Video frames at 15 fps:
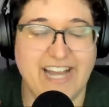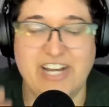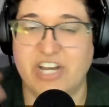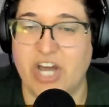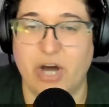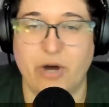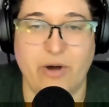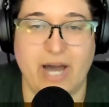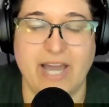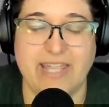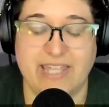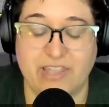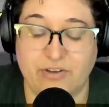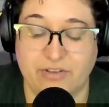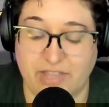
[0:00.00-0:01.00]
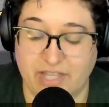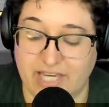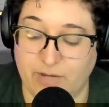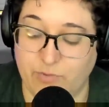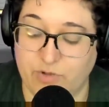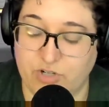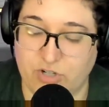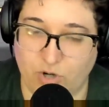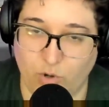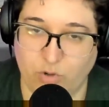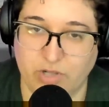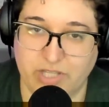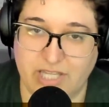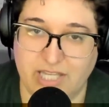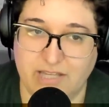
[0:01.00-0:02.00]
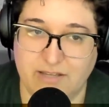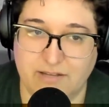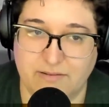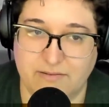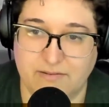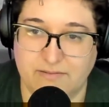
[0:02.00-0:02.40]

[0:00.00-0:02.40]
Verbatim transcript: I know. I either think I would totally